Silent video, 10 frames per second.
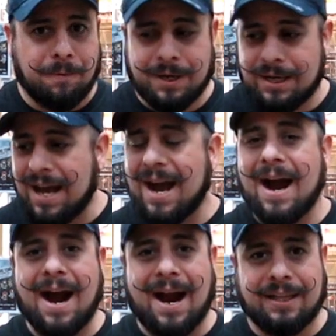point.
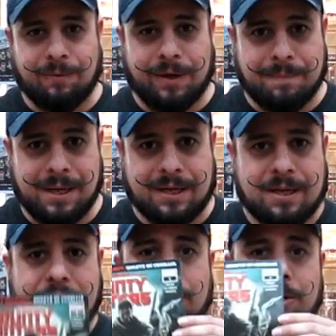Highly recommend.
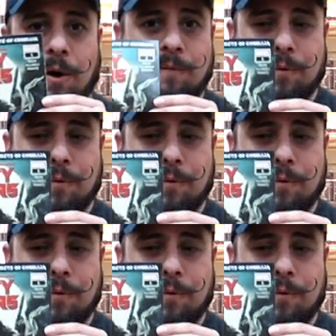Go